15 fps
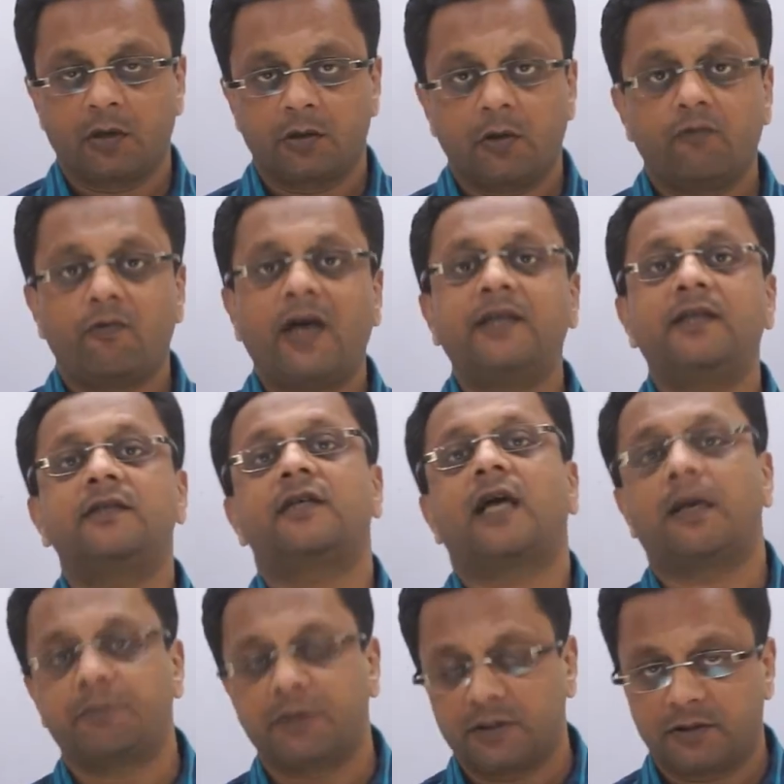Now why this
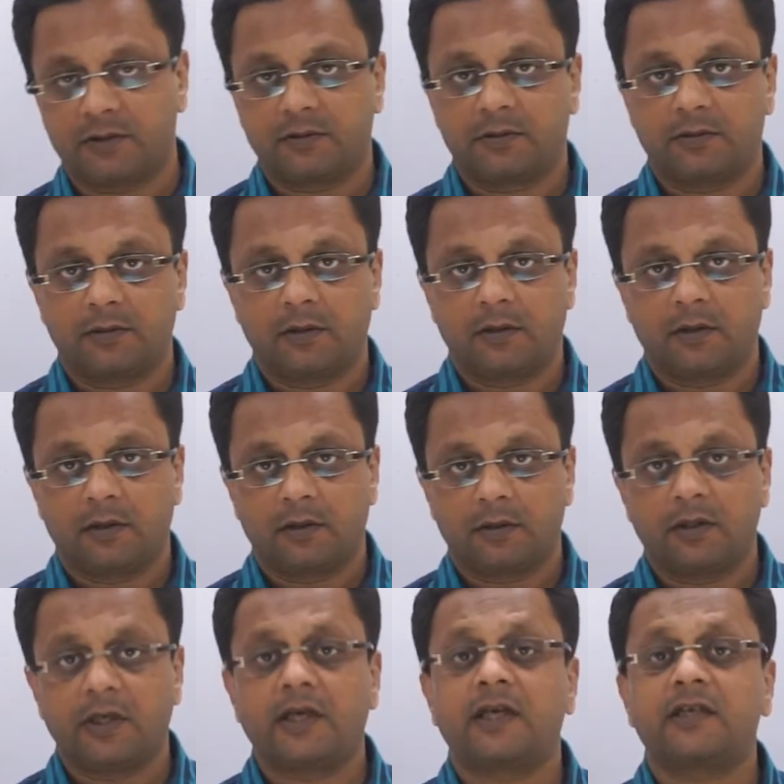happens?
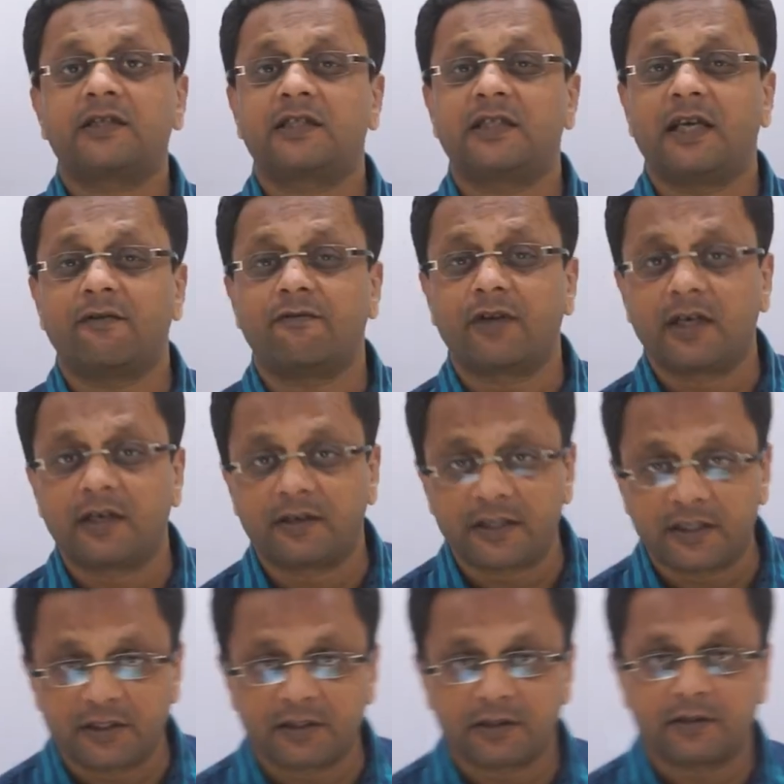There are several
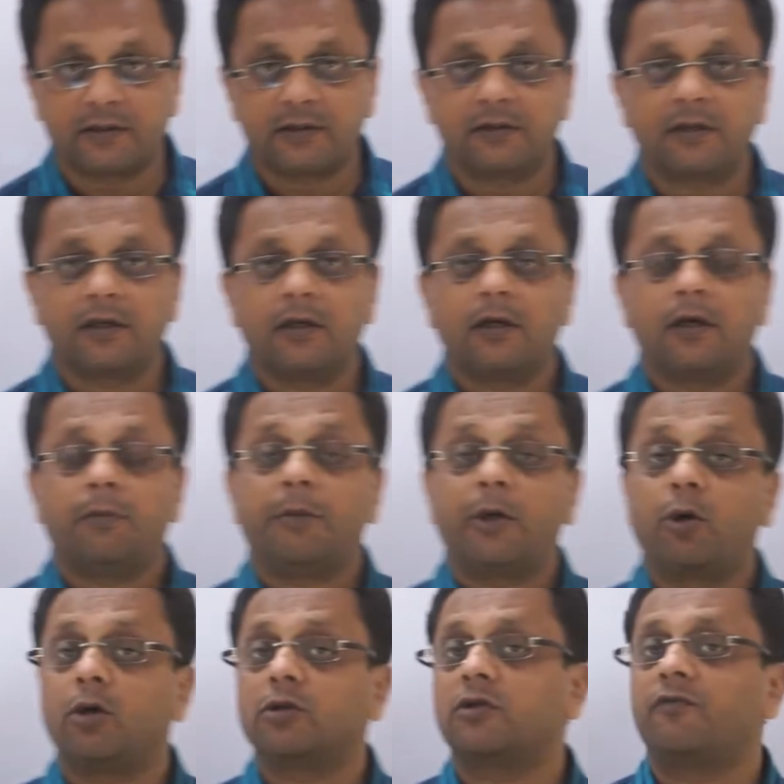reasons
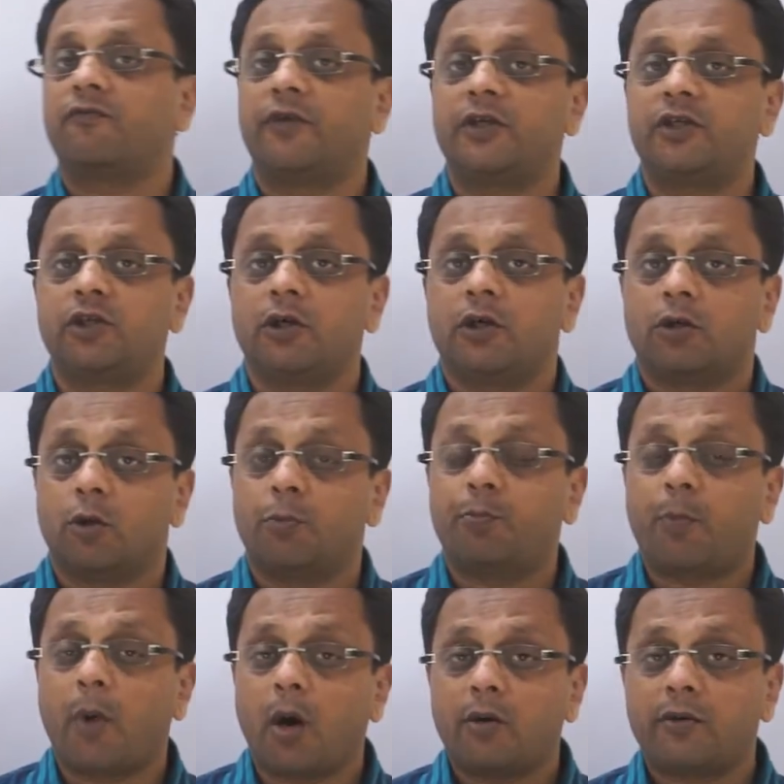because of which the
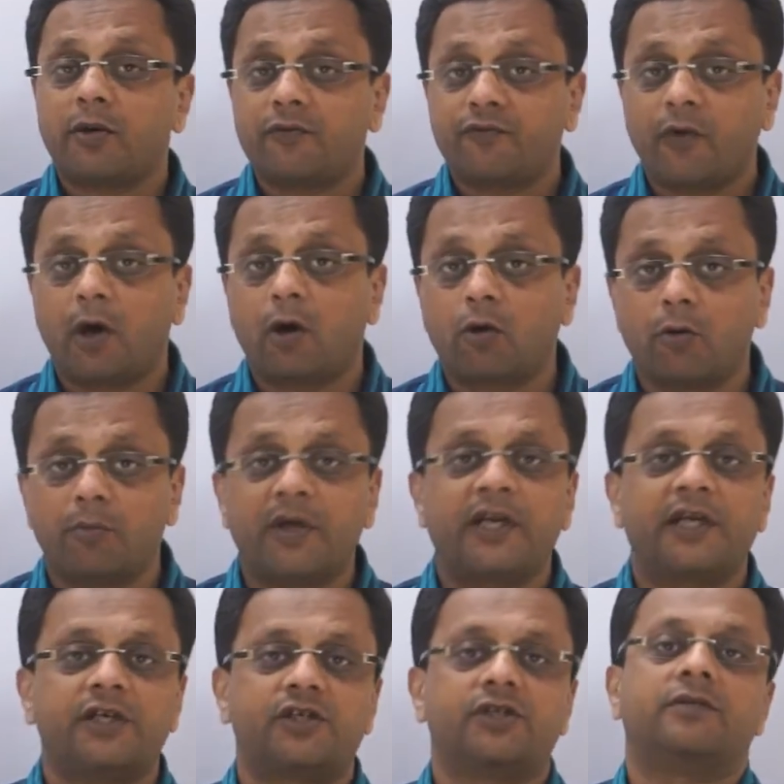power of
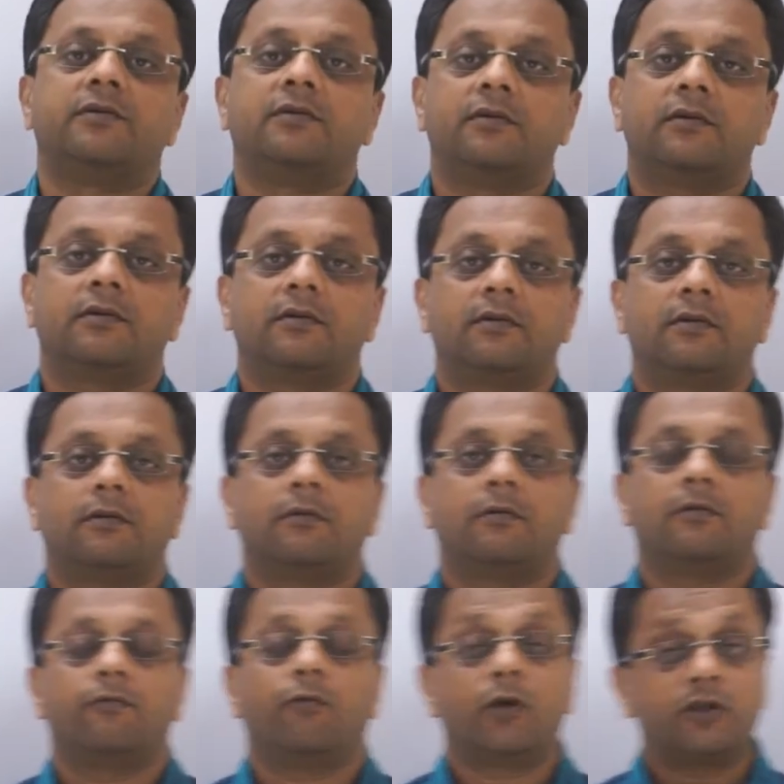accommodation.
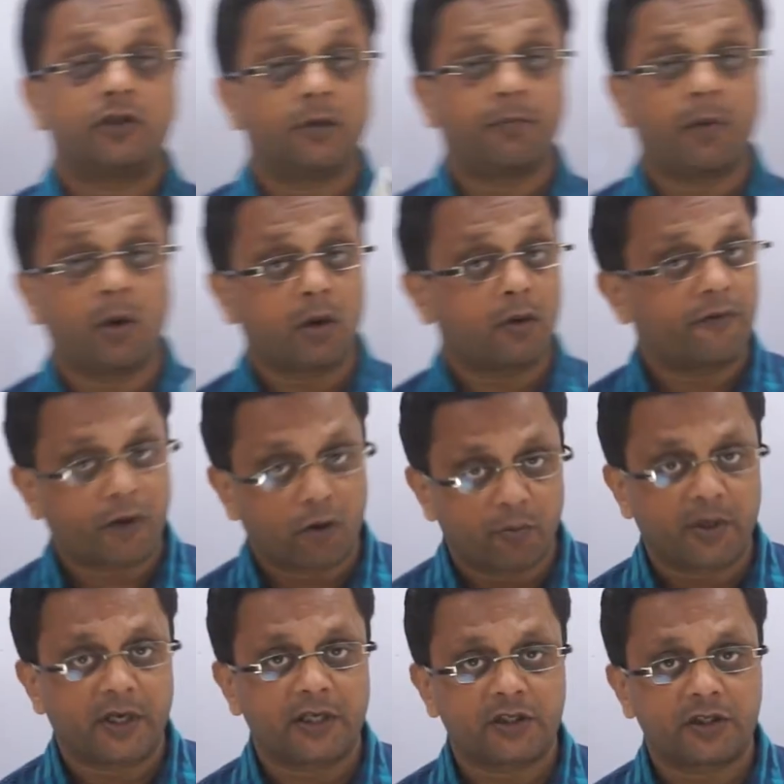What is the power of
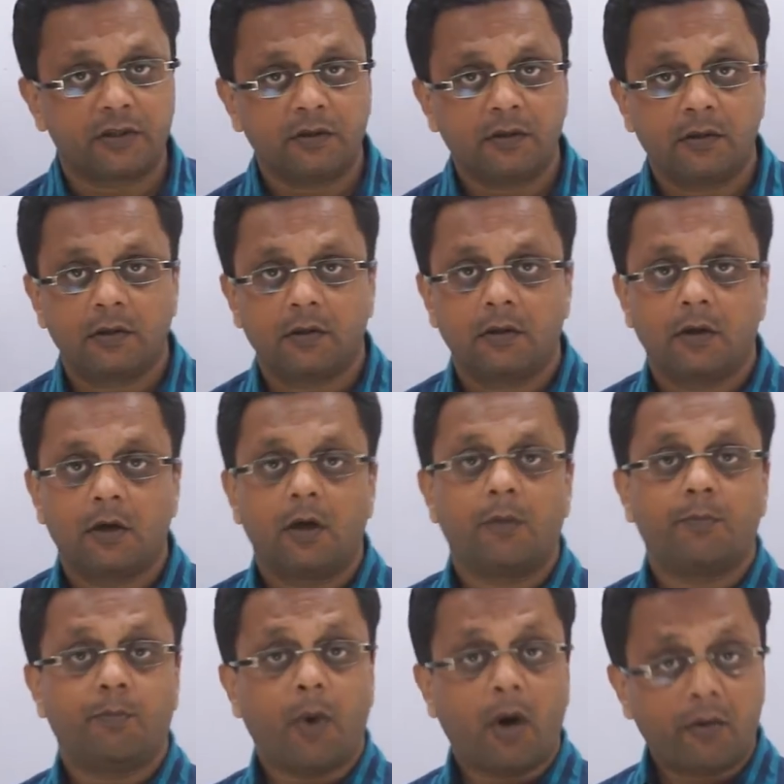accommodation?
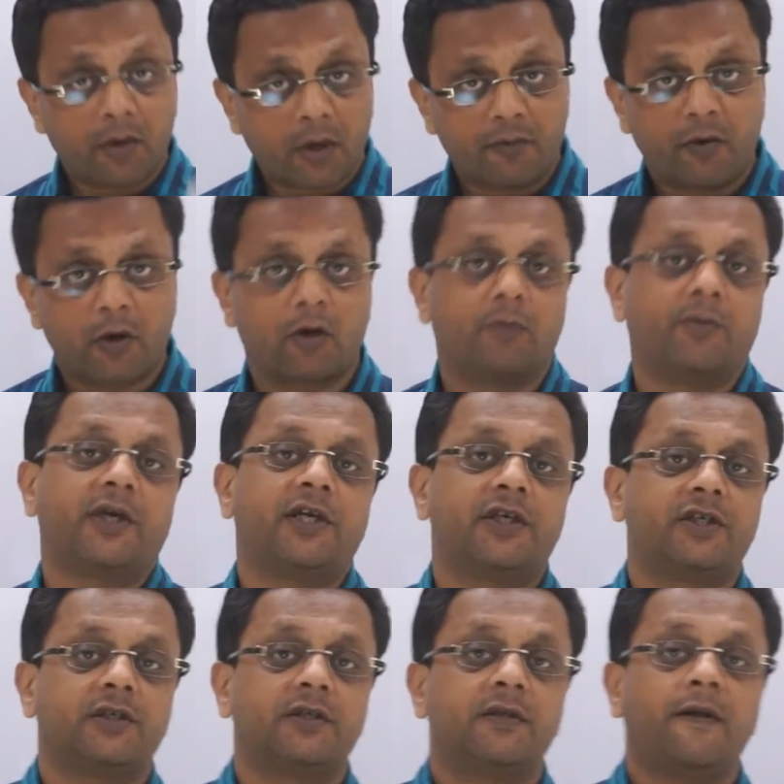Power of
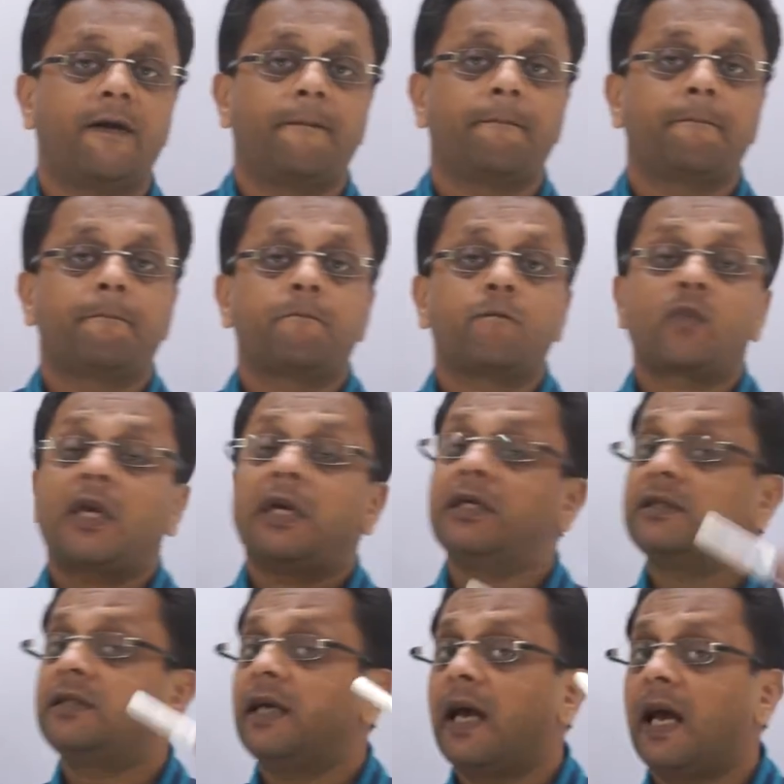accommodation
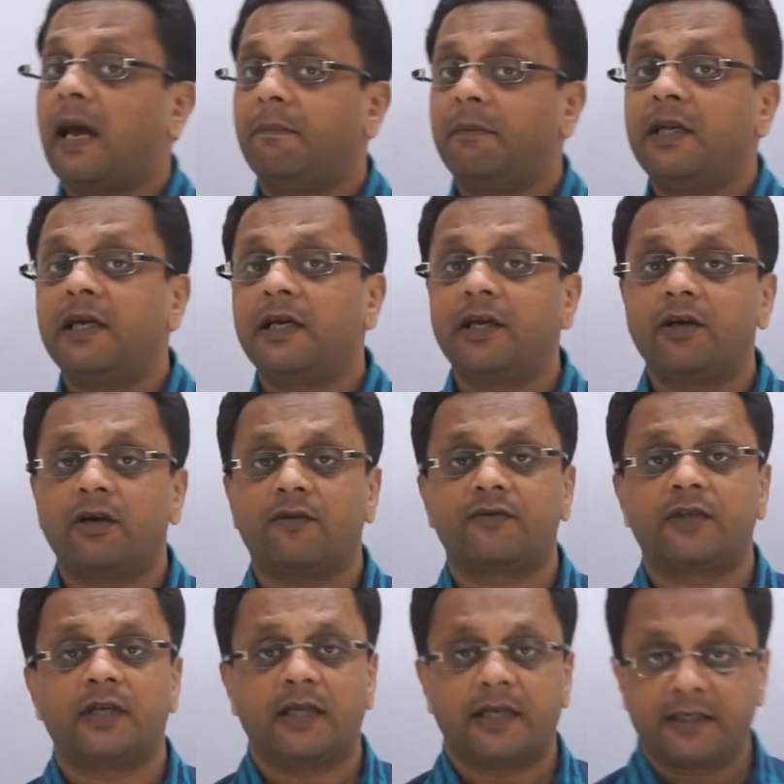is the ability of
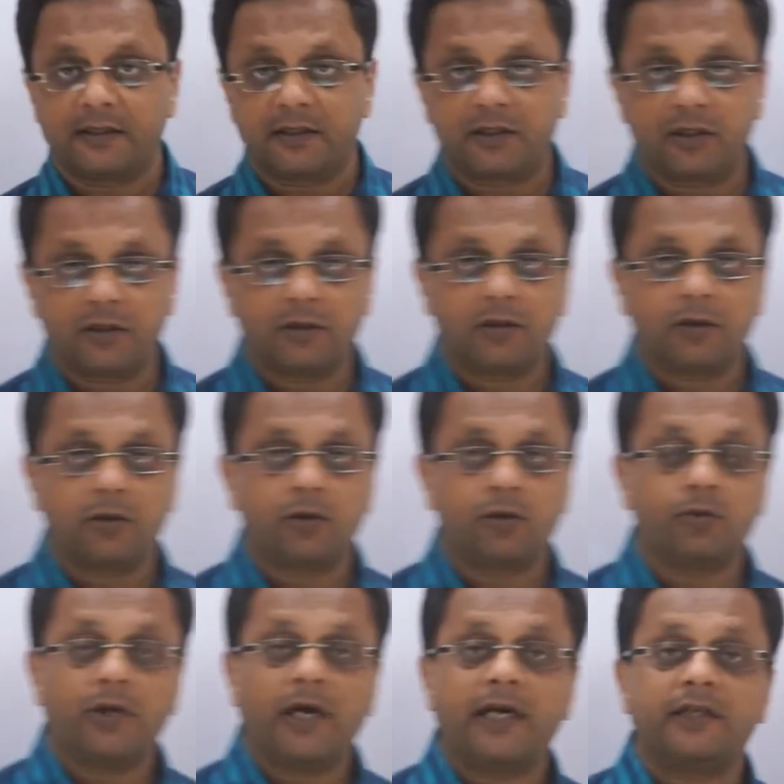the lens
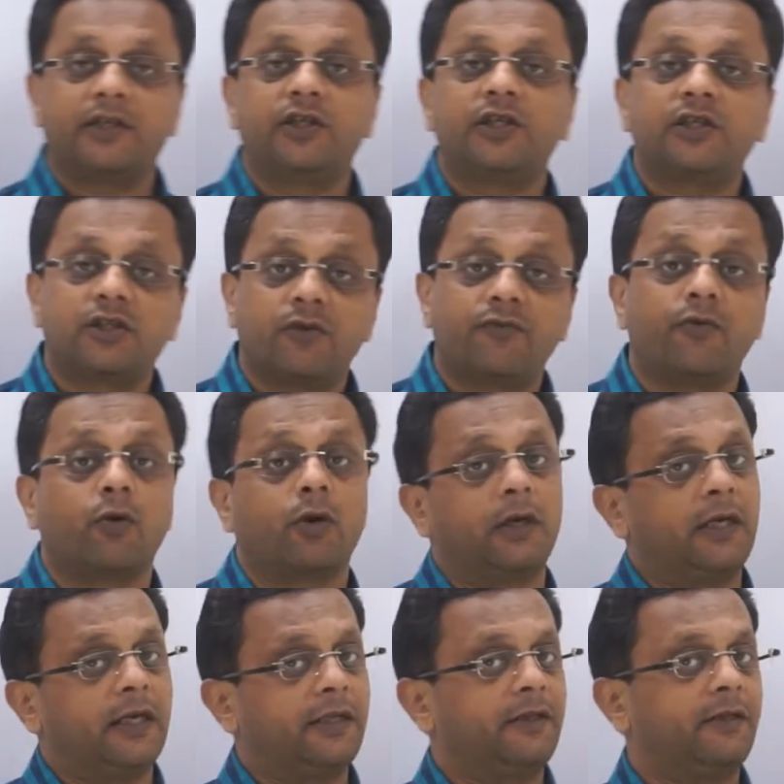to adjust the focal
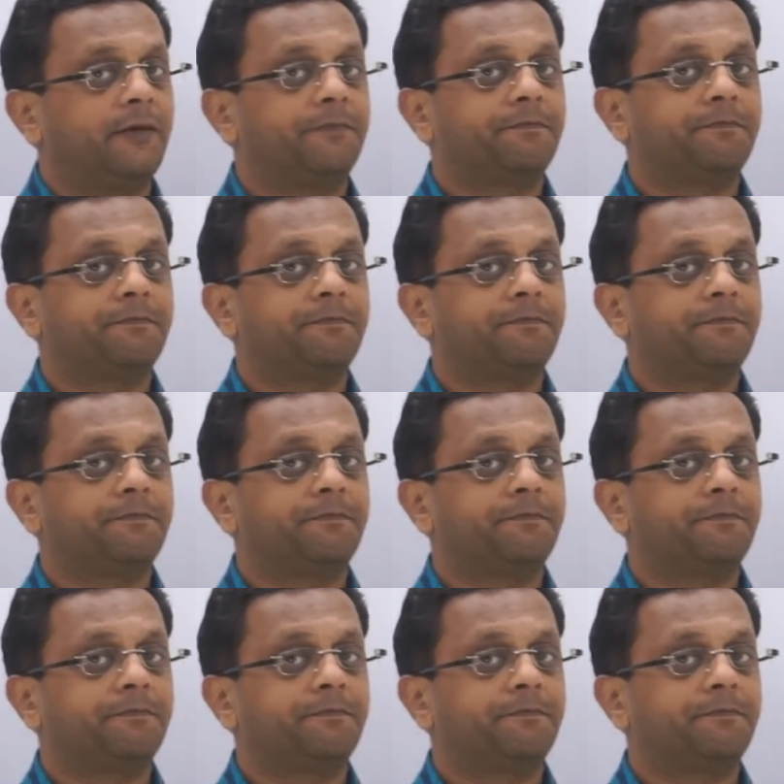length.